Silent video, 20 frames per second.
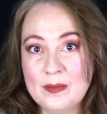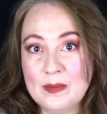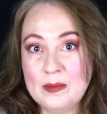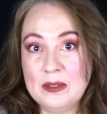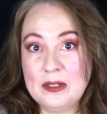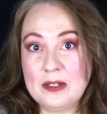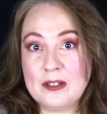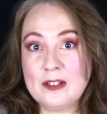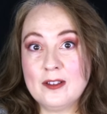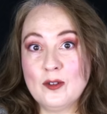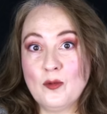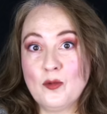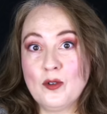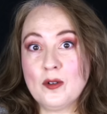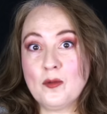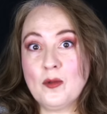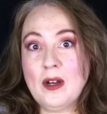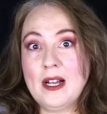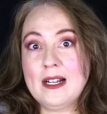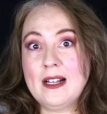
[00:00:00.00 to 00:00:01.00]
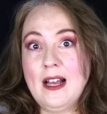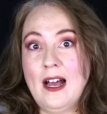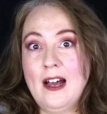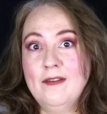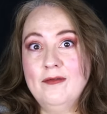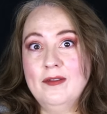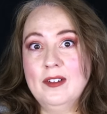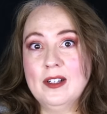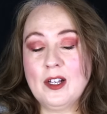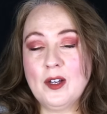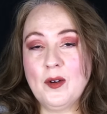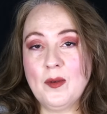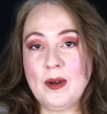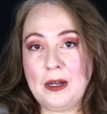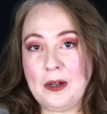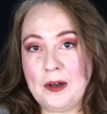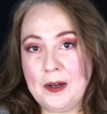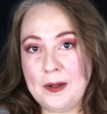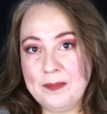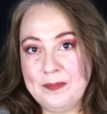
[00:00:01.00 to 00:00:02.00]
Look at the worldwide conflict going
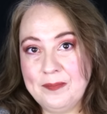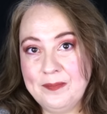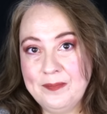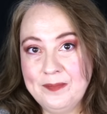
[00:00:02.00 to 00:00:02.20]
on.